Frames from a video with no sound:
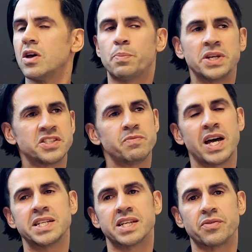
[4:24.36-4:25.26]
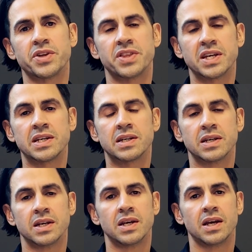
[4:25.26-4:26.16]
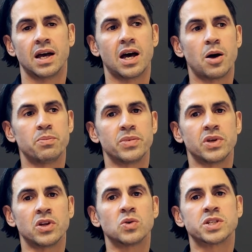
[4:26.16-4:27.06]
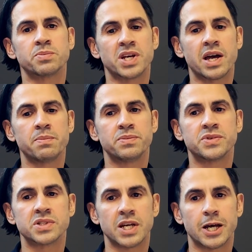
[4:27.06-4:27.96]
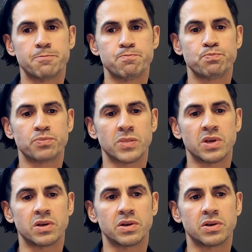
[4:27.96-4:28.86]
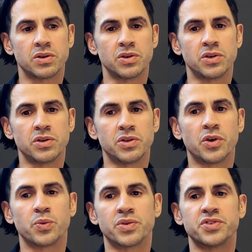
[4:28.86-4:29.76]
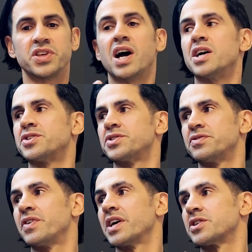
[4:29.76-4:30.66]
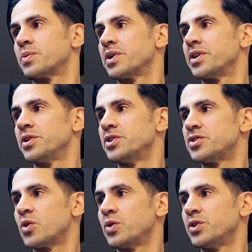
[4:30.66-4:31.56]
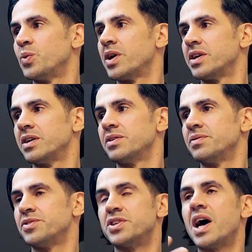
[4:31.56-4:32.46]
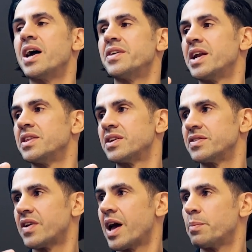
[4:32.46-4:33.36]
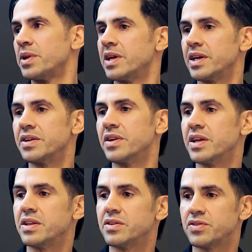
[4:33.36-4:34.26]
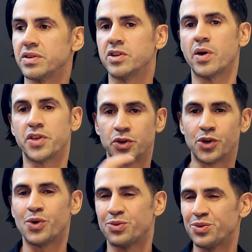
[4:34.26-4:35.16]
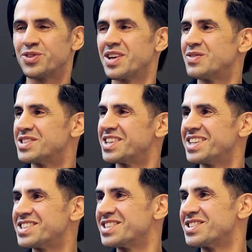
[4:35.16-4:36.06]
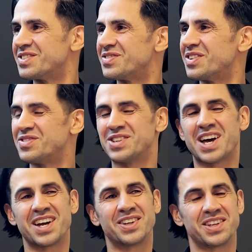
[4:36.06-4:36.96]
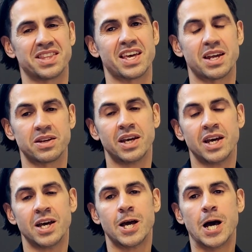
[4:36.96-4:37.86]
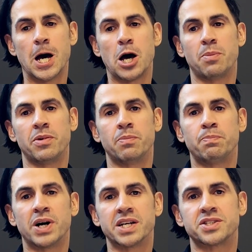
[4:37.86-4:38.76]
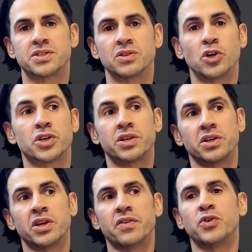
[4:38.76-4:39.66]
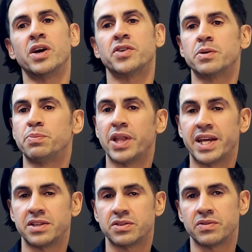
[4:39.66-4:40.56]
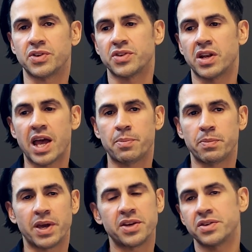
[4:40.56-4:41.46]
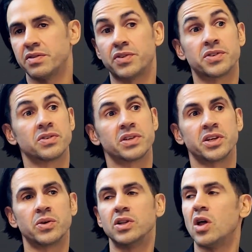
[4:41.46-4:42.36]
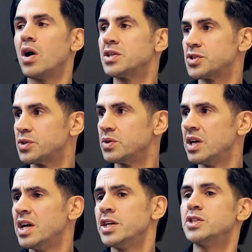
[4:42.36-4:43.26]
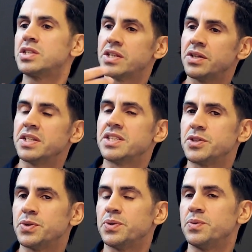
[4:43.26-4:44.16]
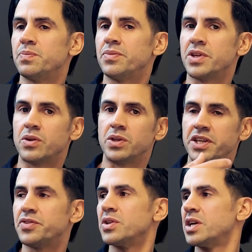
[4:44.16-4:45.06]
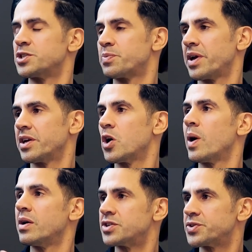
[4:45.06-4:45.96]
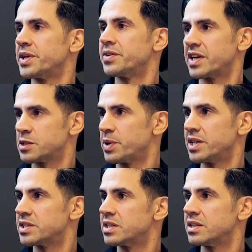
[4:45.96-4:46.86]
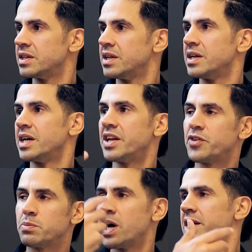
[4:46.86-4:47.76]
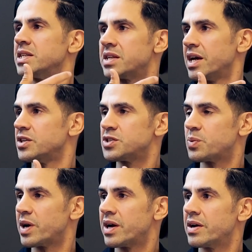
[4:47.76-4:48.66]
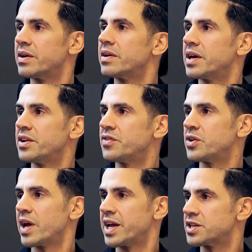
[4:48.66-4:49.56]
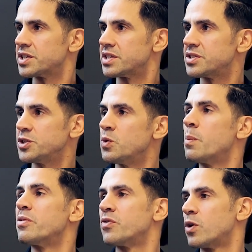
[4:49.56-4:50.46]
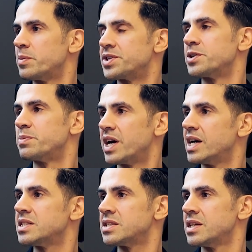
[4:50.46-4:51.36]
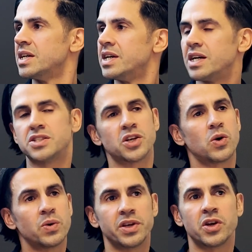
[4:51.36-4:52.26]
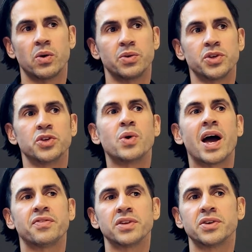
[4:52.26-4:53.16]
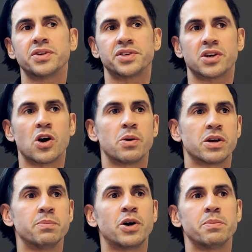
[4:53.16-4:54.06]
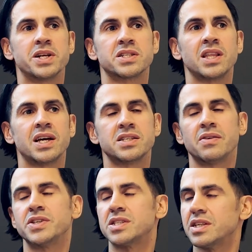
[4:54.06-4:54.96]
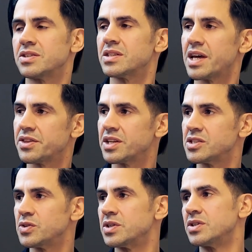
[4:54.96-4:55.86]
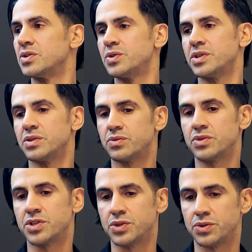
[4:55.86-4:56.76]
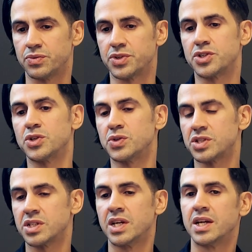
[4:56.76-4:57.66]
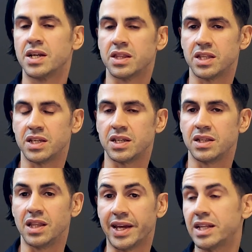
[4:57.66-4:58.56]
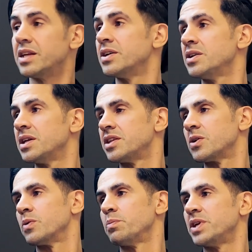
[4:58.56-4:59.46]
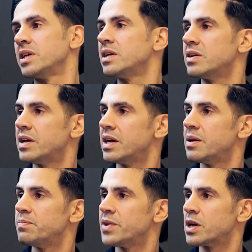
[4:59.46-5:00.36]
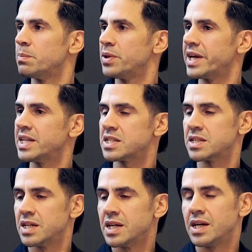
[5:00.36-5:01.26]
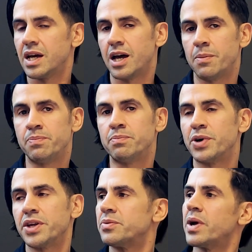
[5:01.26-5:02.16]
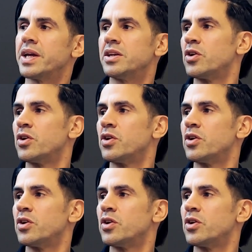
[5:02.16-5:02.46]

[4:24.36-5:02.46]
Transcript: No, peace of mind is everything. Sometimes, there's the ostrich effect where you want to deny that anything is happening. And I think you go through the 7 stages of denial like that. But look, if you have a complaint, if there's an unhappy patient, if there's a lawsuit, you still need to, leave your lunch break, go out and treat your next patient. And if your mind is elsewhere and if you're anxious, you won't perform at your best. And so, you have to learn to compartmentalize. Obviously, there's a lot of things you can do to reduce the likelihood that there will be a complaint. But you're right.